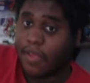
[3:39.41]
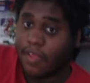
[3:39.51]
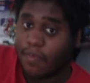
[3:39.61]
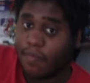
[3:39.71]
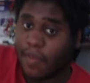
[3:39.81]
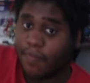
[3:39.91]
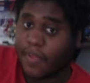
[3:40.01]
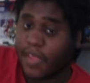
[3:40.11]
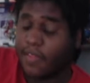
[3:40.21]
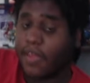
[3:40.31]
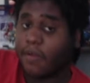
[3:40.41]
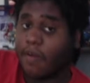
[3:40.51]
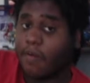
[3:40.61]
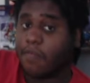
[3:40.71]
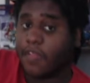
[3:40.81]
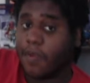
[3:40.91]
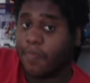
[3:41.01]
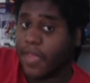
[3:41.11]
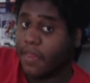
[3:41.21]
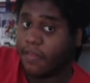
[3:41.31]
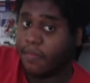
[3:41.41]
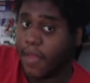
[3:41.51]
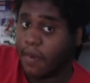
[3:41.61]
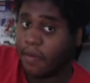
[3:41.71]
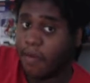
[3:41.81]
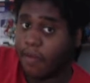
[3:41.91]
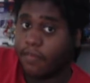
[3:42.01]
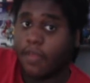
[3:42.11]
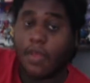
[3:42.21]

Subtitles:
and you may play that card without paying its mana cost,